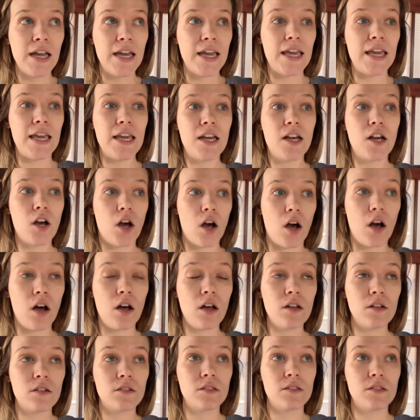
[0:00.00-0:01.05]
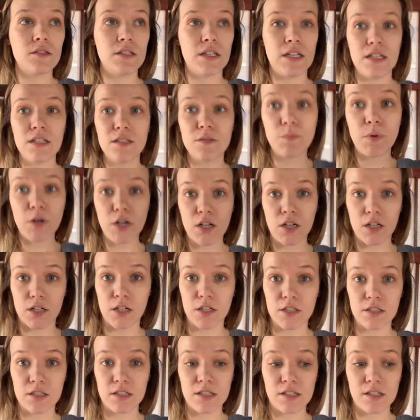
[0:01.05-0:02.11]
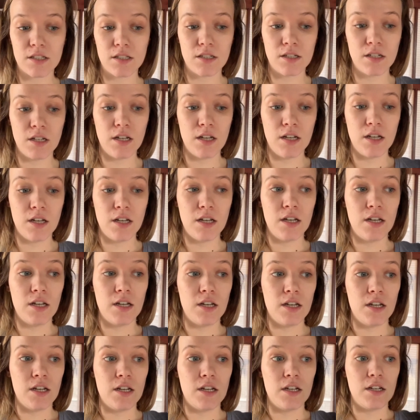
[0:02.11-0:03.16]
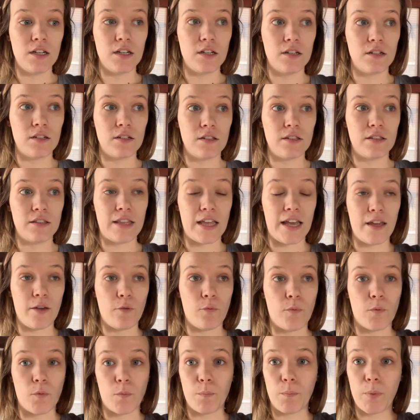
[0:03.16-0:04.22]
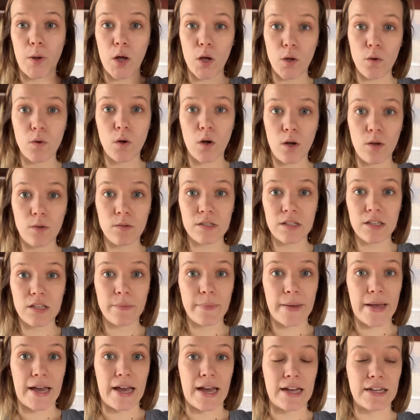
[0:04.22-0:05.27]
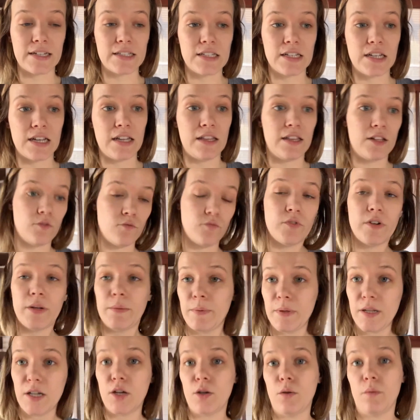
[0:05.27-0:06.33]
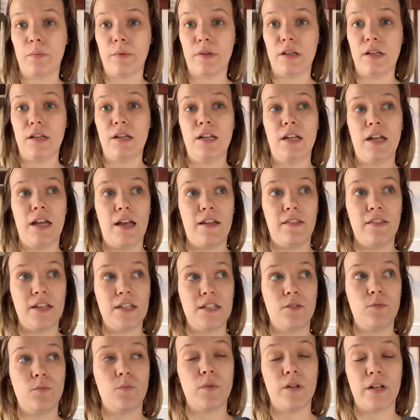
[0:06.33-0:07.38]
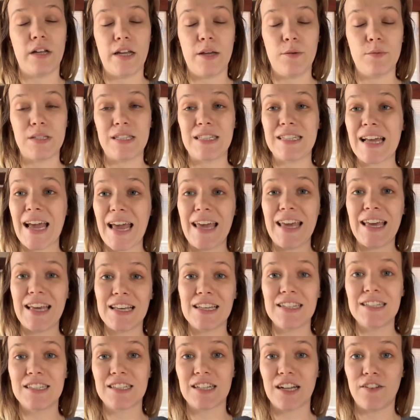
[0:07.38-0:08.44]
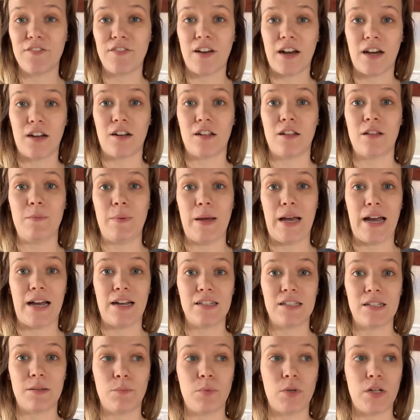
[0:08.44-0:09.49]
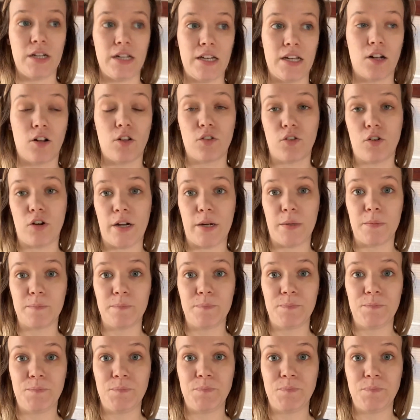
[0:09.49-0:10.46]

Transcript: He caught these birds, they will poke holes in the bags and then rip it open and then it was taking stuff out of the bags and putting it on the ground.